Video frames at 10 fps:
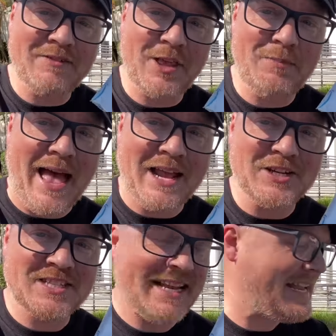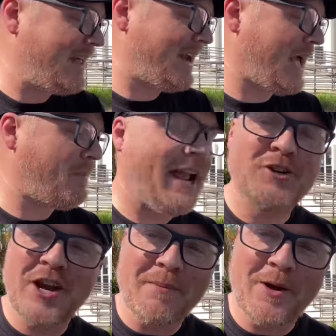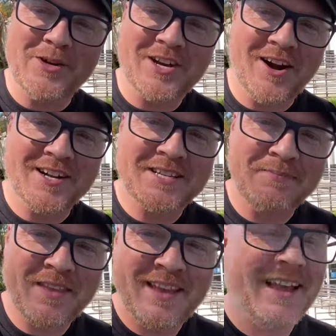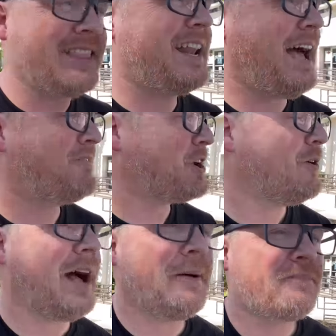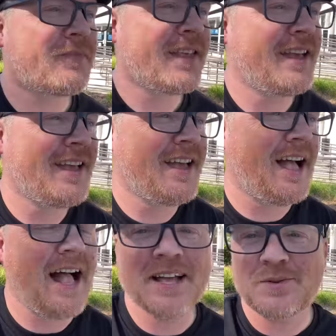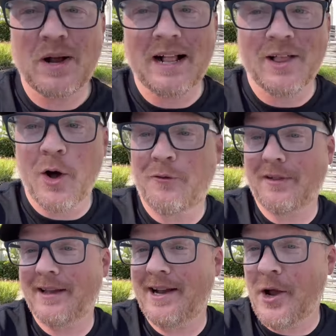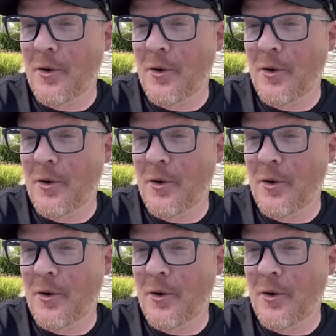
another package to send out, and I got Patreon postcards that have to go out as well. Hopefully no